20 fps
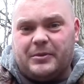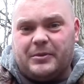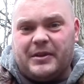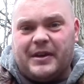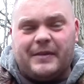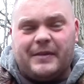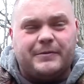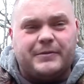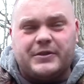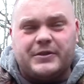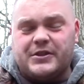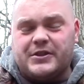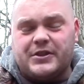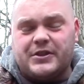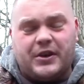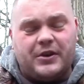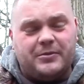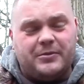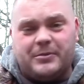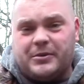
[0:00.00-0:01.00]
we have
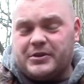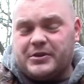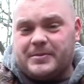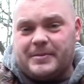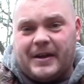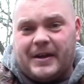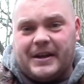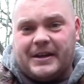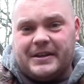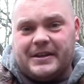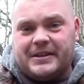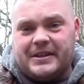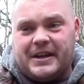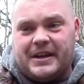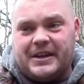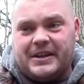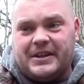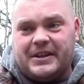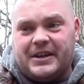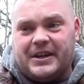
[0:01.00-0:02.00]
so much planned,
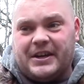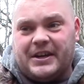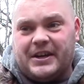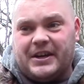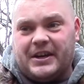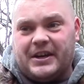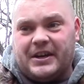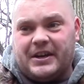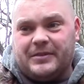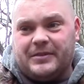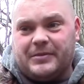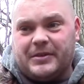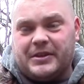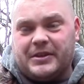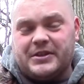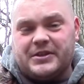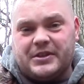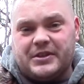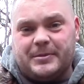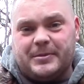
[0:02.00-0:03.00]
and I
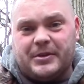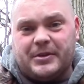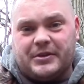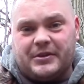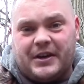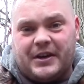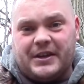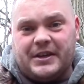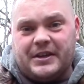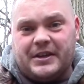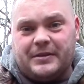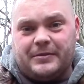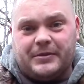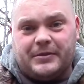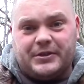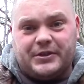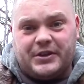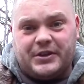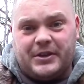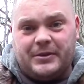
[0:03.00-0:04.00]
think it's going to be a great year
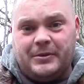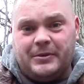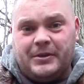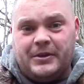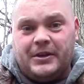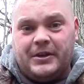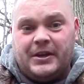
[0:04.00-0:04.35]
for the show,